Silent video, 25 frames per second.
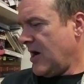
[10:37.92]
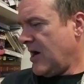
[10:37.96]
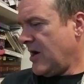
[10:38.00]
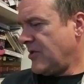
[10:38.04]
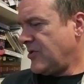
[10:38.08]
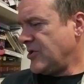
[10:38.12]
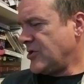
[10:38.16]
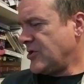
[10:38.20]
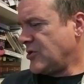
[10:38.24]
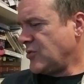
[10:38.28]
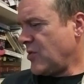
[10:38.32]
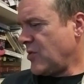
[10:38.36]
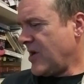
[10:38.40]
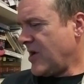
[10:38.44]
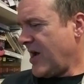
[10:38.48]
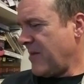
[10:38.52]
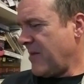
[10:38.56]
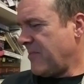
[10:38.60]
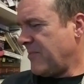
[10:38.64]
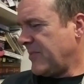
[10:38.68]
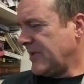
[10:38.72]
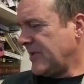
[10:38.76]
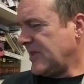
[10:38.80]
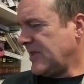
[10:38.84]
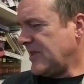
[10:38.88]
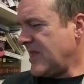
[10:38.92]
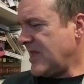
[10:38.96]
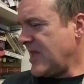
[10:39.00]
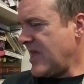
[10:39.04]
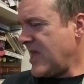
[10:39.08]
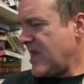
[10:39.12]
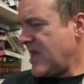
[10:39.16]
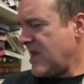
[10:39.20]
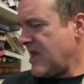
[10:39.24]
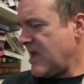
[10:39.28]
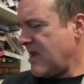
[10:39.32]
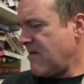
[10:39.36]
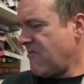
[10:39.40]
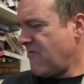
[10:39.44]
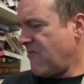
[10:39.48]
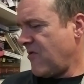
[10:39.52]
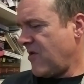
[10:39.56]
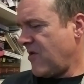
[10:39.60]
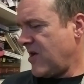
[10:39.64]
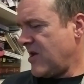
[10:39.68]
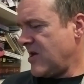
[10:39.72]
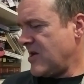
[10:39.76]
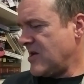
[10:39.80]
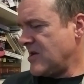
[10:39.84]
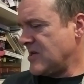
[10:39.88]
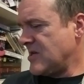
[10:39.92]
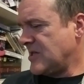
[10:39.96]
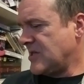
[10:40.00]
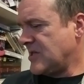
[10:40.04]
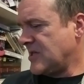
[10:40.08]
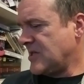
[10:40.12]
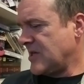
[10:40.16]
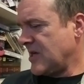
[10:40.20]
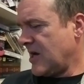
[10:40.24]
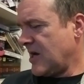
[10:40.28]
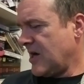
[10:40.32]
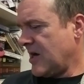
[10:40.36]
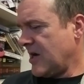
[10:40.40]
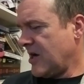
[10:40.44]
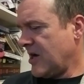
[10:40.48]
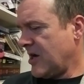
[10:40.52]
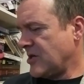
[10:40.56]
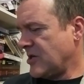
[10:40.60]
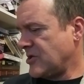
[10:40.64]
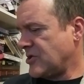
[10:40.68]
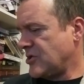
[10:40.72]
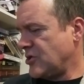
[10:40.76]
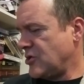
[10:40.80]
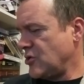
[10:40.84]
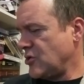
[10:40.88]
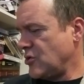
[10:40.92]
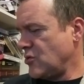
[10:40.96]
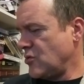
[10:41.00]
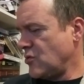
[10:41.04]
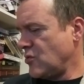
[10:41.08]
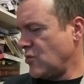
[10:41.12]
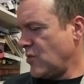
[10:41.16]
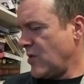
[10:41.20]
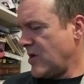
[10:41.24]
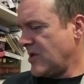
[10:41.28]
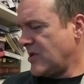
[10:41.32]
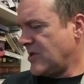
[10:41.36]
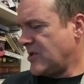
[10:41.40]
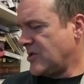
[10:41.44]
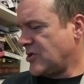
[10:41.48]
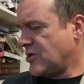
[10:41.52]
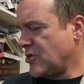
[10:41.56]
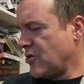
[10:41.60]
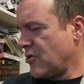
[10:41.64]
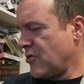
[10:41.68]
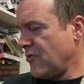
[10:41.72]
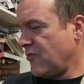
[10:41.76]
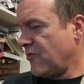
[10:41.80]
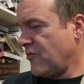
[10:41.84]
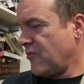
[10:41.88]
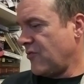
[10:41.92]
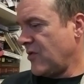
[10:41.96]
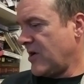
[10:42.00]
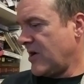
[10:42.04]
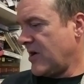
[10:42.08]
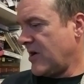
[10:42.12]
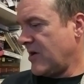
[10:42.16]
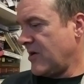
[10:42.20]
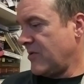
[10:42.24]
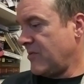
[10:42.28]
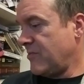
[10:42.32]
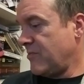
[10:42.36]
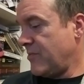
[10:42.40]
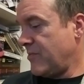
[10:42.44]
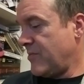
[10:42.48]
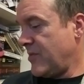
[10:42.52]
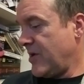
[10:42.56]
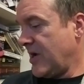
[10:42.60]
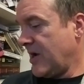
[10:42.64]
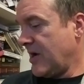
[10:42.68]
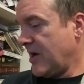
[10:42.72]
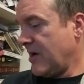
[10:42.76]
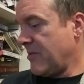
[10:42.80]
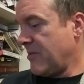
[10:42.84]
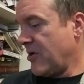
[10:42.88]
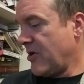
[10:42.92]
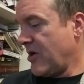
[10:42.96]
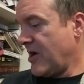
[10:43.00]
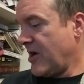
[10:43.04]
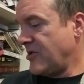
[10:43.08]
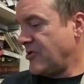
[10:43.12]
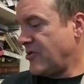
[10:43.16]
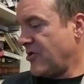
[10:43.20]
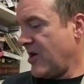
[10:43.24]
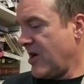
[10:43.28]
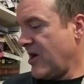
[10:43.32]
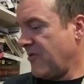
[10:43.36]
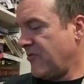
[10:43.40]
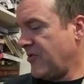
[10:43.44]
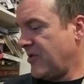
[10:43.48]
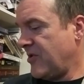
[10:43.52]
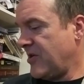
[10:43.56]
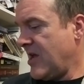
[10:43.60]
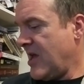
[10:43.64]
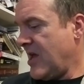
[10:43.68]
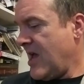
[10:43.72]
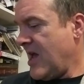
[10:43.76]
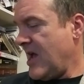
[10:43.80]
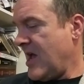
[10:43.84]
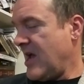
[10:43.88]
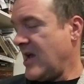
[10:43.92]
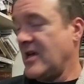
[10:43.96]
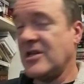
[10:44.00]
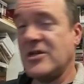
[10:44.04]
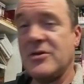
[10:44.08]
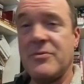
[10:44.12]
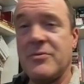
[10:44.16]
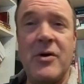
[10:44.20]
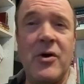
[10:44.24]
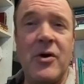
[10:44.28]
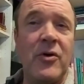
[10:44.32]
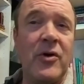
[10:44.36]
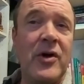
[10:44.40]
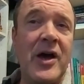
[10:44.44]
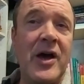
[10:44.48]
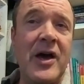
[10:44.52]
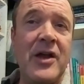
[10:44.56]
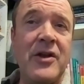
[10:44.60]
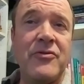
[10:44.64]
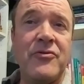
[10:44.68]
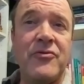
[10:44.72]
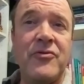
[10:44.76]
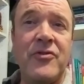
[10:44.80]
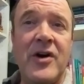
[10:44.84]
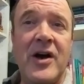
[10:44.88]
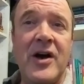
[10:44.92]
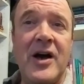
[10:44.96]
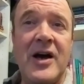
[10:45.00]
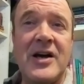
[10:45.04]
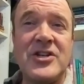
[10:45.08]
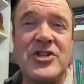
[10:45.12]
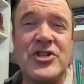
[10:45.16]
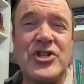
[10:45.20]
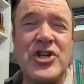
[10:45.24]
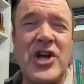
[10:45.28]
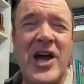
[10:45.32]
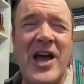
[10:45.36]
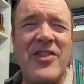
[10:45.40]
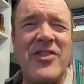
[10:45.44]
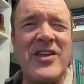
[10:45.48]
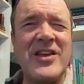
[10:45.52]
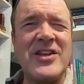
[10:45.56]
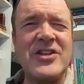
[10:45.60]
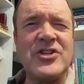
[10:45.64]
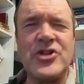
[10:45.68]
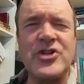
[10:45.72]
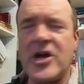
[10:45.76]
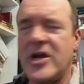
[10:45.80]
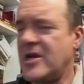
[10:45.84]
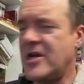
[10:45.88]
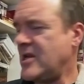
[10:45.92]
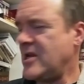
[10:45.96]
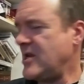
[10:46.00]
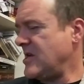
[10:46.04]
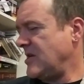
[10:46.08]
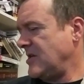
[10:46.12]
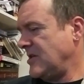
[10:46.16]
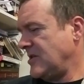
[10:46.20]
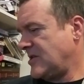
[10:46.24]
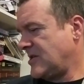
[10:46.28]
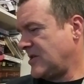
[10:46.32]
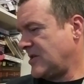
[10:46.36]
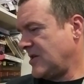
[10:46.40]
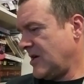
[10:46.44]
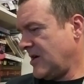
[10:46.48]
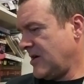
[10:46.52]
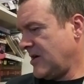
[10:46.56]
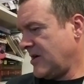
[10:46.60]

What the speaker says: This one, I believe, is got to do with sort of being about under heaven, is about kind of, I think, Chinese.